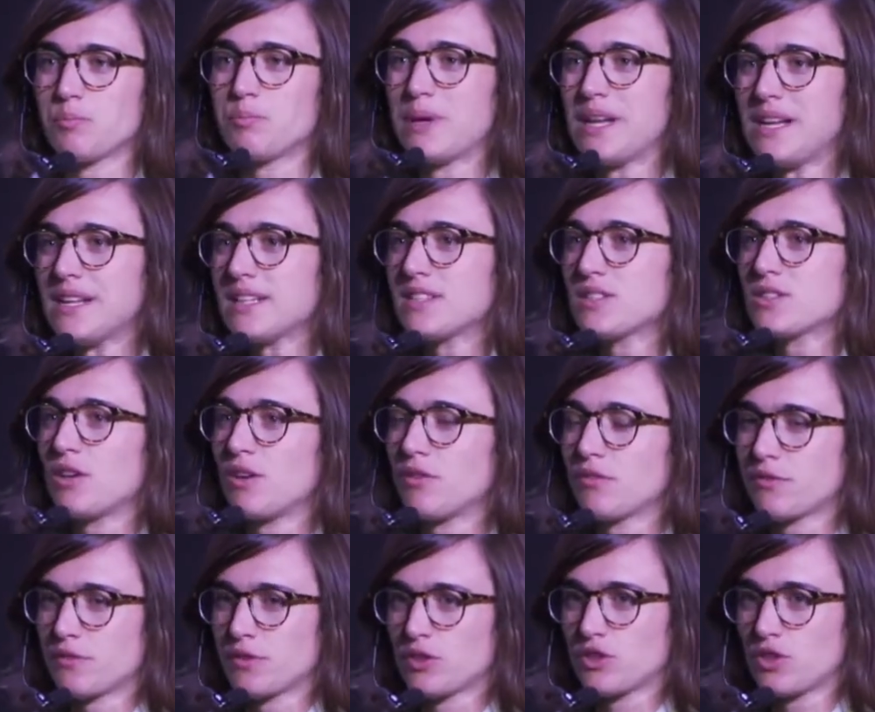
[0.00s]
billions
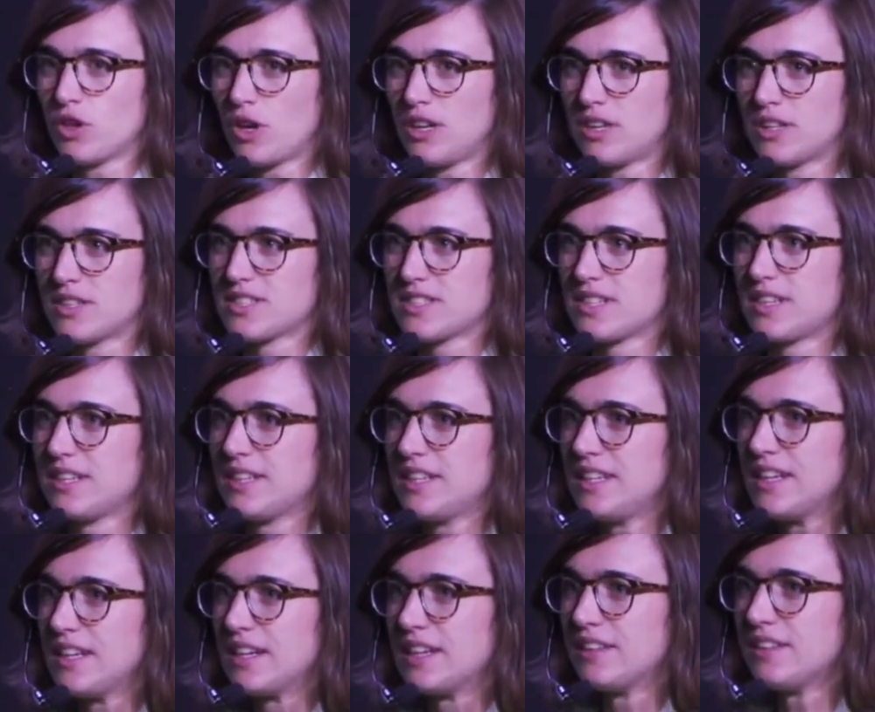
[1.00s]
of dollars a
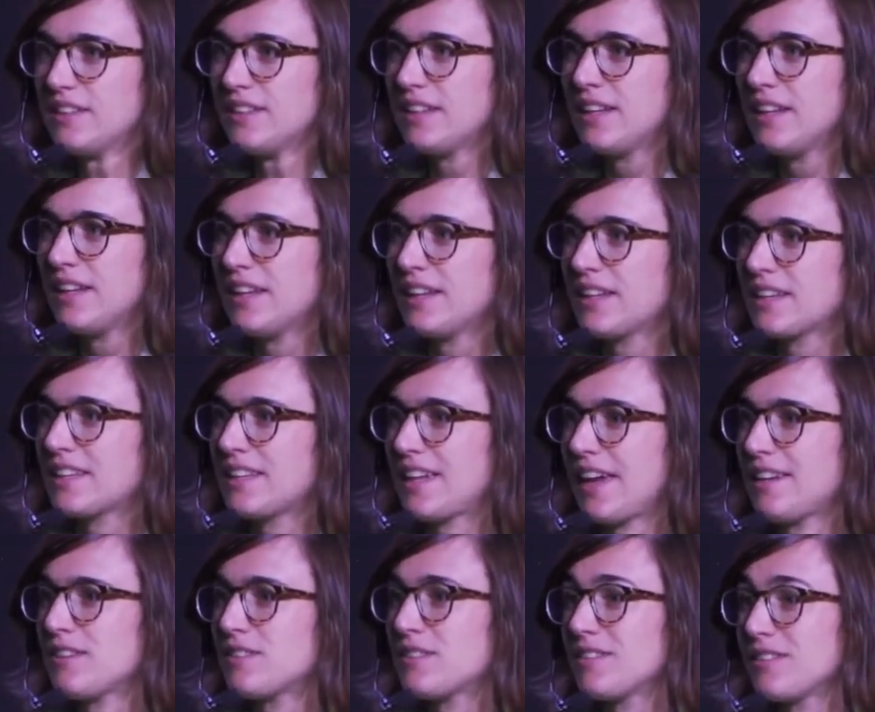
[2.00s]
year
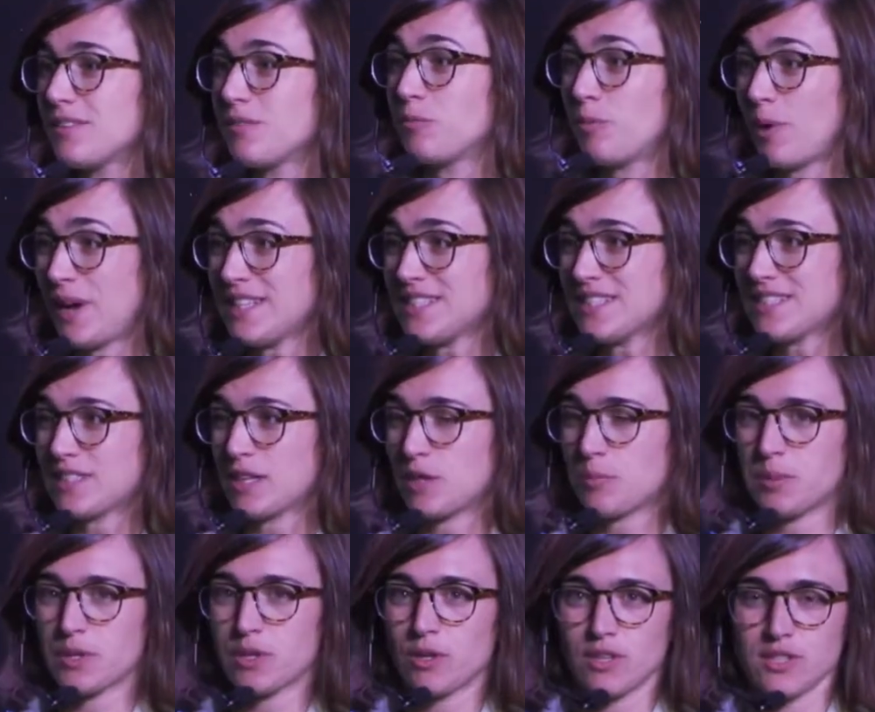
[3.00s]
get wasted
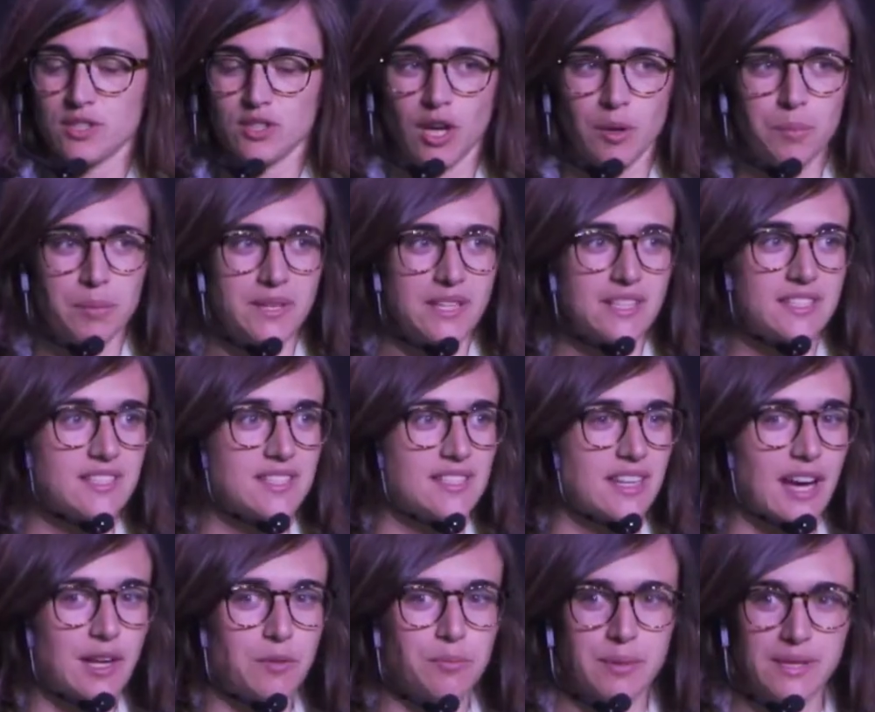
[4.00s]
because companies
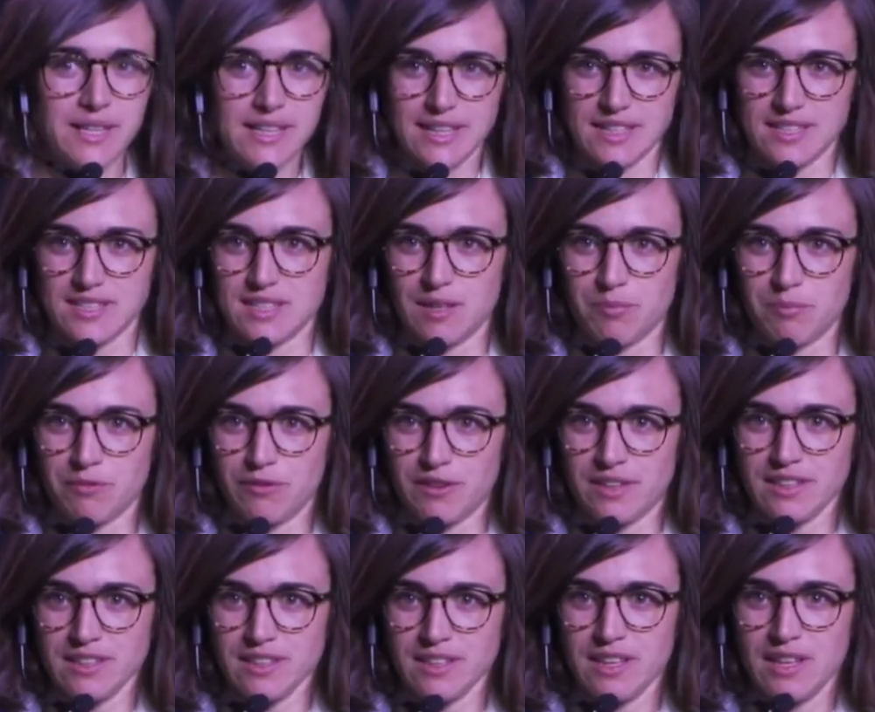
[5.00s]
start building
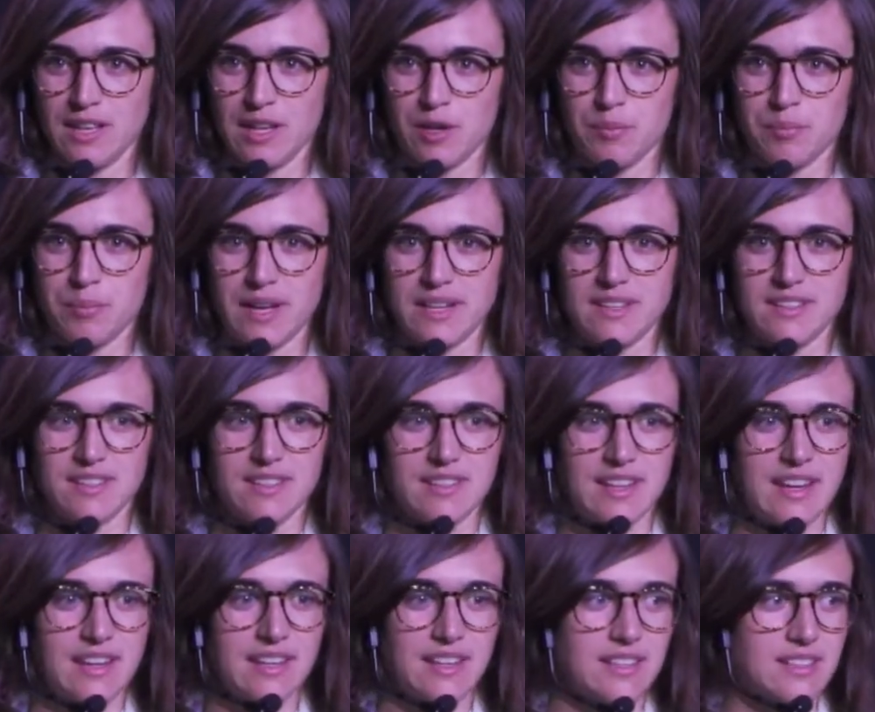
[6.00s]
something, but
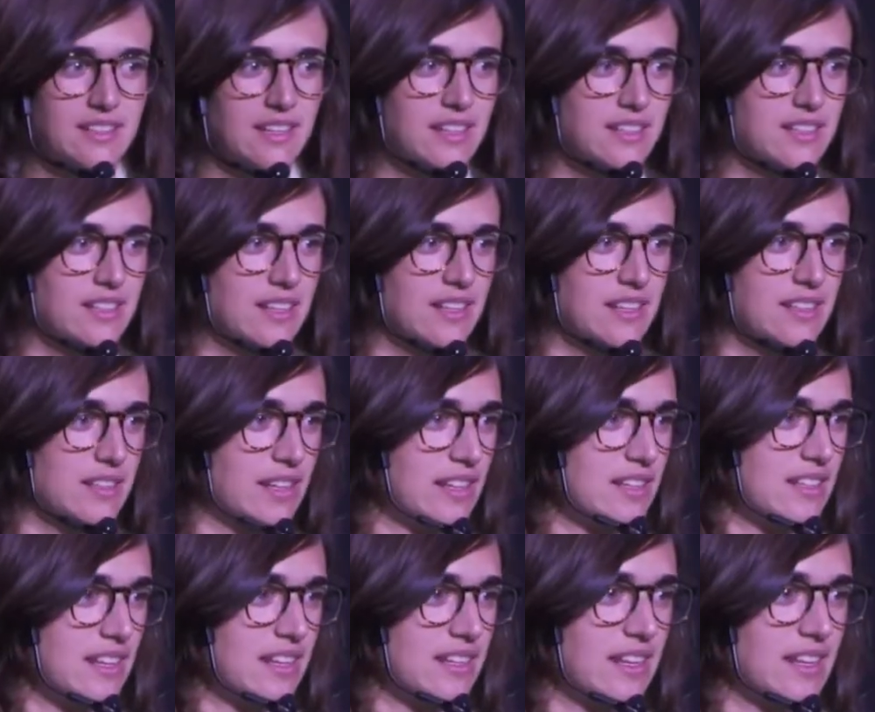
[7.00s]
then
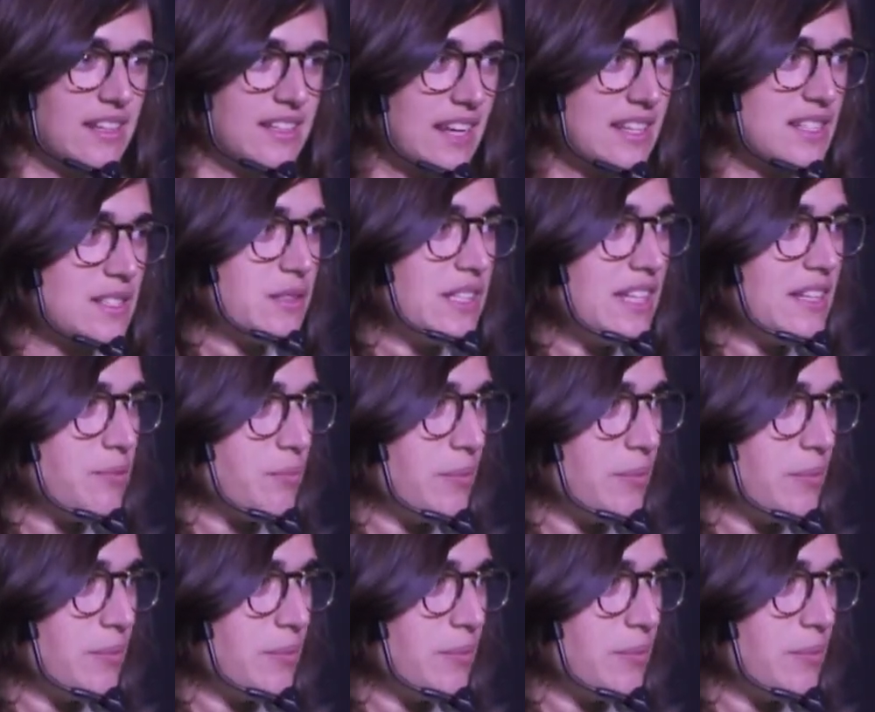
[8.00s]
it doesn't